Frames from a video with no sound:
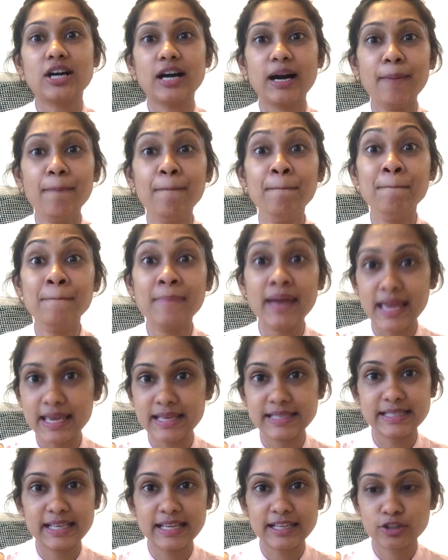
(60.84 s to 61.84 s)

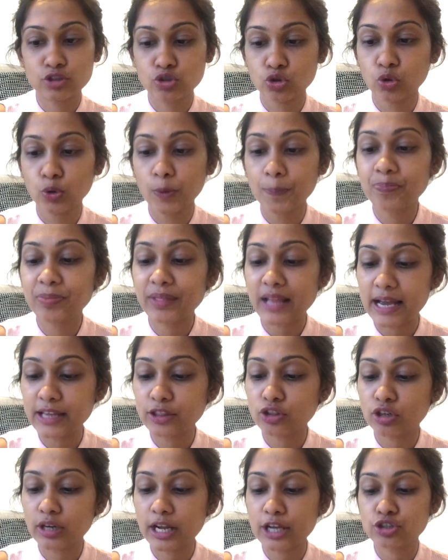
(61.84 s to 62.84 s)
amazing. So I
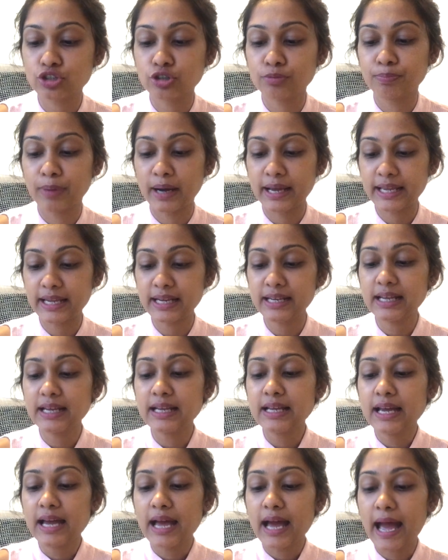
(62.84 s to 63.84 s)
thought I should buy it
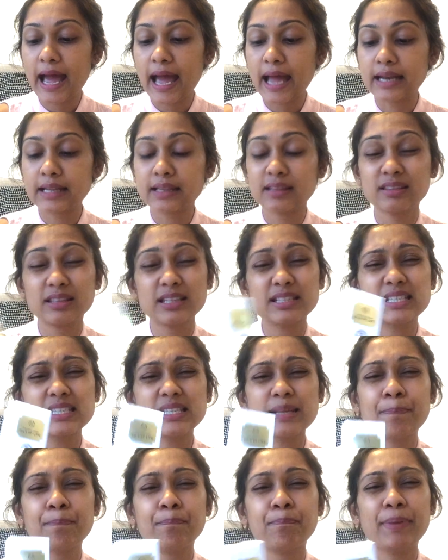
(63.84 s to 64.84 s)
and this
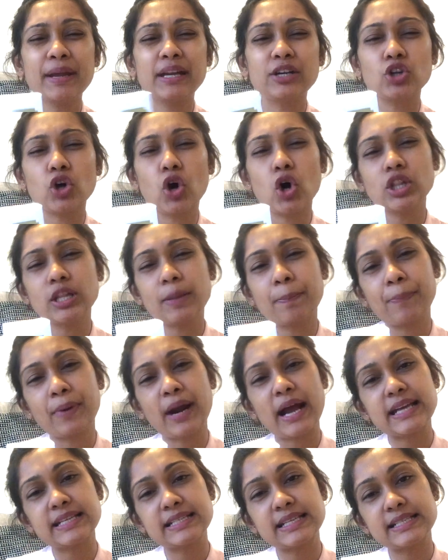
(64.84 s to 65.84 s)
is a bit on the
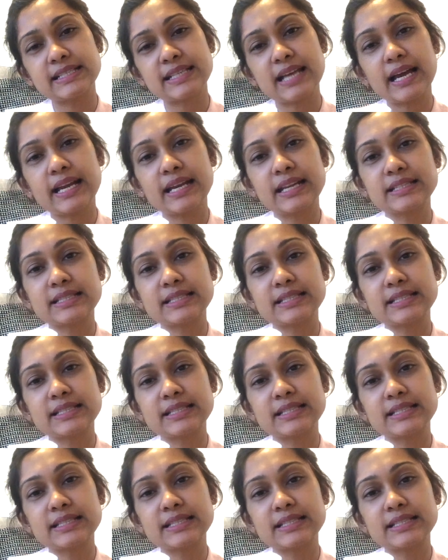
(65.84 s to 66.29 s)
pricey side.